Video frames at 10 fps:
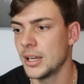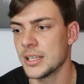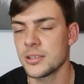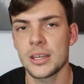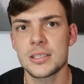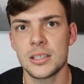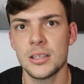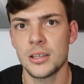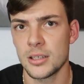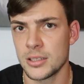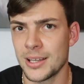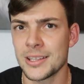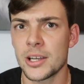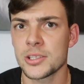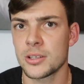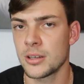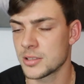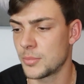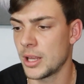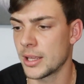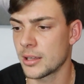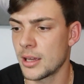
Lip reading: As you can see, the entire screen is black,